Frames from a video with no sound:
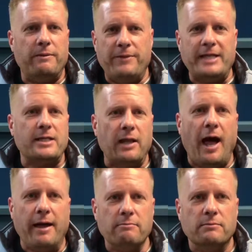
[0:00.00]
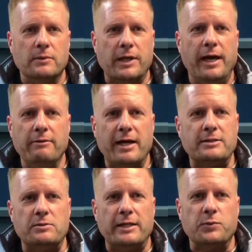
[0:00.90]
That's a lie. Okay,
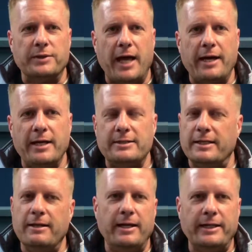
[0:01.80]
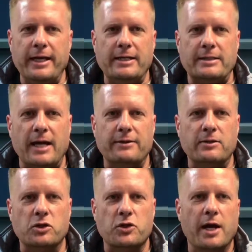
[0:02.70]
that's what that is. And again, it's not that
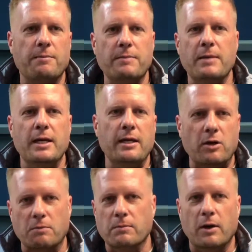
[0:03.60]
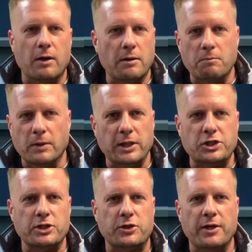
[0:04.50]
they're trying to be mean or
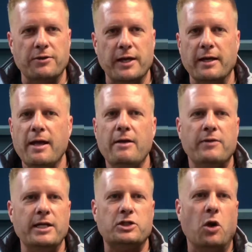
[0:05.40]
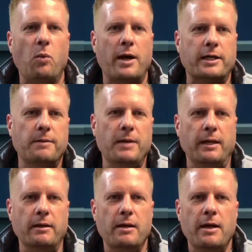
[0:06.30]
malicious or anything. They just don't want to
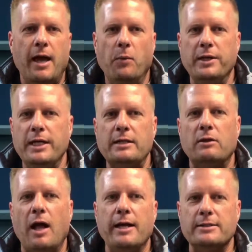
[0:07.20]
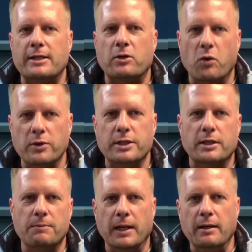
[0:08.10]
commit. And we need clients that are going to
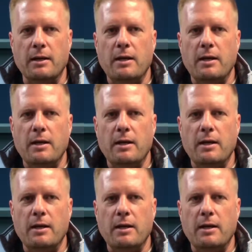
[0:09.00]
commit.